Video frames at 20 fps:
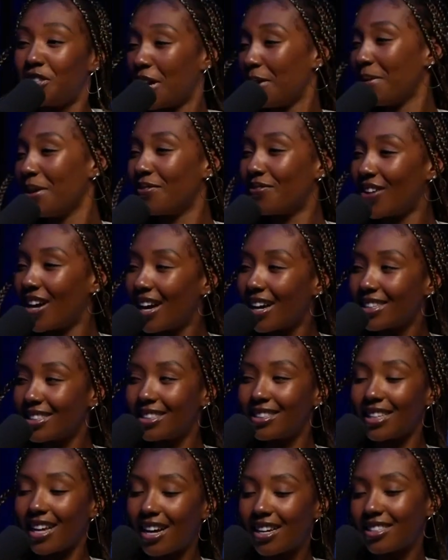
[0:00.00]
Jamie Foxx
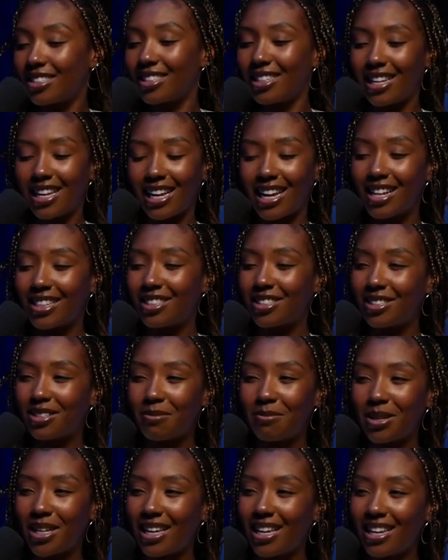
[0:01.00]
is actually
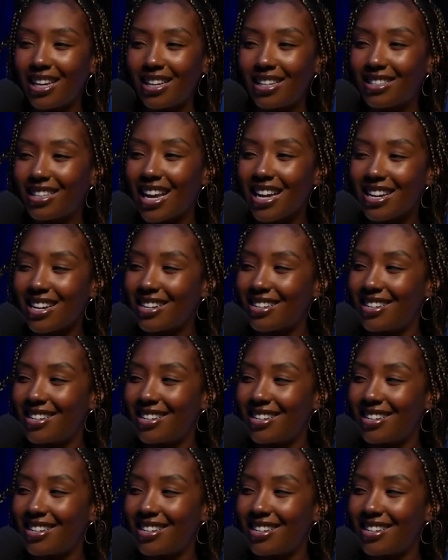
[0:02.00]
handsome, but they did